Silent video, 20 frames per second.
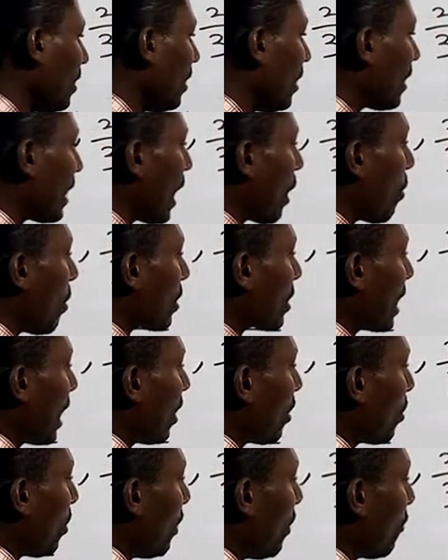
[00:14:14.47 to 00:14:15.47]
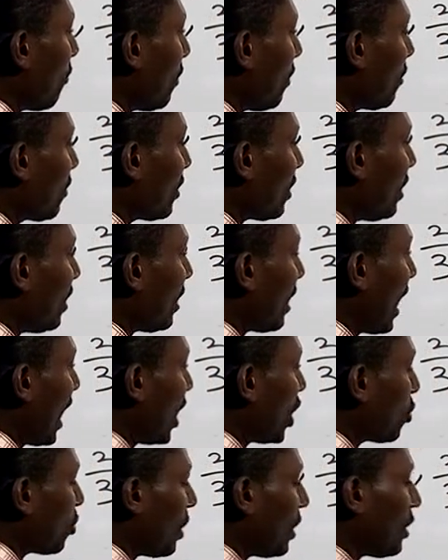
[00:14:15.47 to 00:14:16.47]
Now what can go in 15
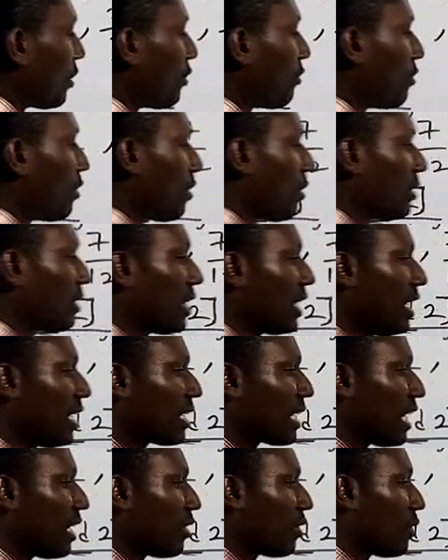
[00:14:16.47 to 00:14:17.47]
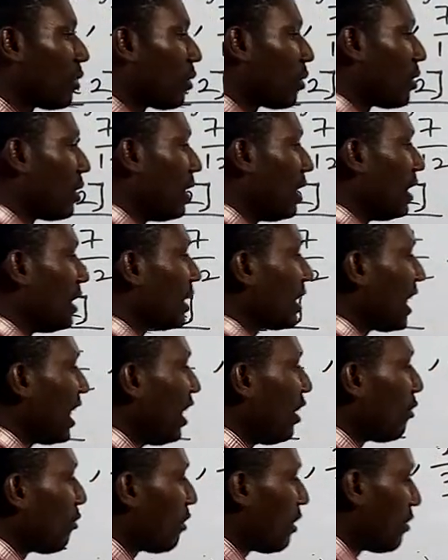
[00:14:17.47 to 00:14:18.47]
and 24? 3 can go. 3
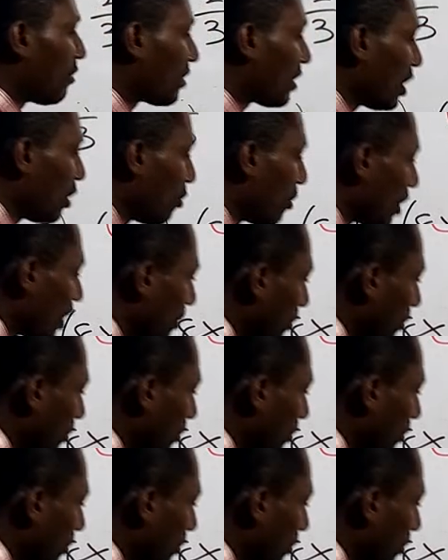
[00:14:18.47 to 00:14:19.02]
in 15 will give